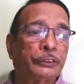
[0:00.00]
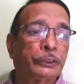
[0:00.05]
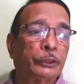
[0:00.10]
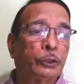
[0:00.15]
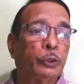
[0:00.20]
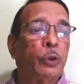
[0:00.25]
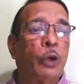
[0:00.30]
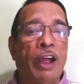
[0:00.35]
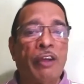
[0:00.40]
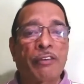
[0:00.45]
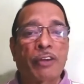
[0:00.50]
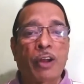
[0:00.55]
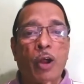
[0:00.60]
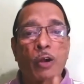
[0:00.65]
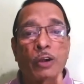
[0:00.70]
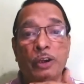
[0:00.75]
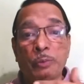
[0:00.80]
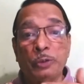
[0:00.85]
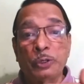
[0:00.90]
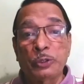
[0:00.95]
who have
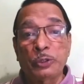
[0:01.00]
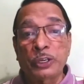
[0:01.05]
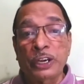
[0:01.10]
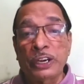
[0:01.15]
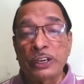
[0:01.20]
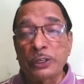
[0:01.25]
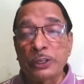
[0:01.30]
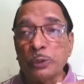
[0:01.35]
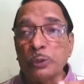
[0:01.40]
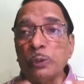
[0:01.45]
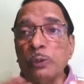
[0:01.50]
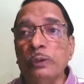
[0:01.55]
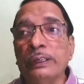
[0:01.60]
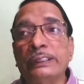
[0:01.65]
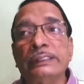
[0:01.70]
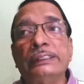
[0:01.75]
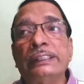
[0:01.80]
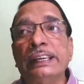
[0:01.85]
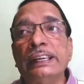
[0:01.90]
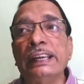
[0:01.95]
contributed to
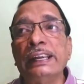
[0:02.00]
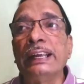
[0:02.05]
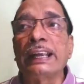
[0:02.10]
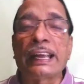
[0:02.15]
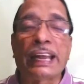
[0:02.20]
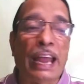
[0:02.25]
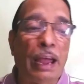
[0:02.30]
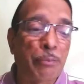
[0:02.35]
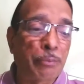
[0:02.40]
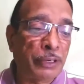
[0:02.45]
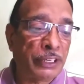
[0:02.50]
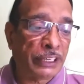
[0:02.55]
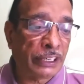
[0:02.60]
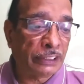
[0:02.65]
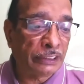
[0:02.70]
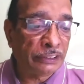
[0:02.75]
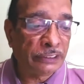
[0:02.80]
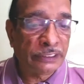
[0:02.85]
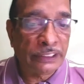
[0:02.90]
the capital.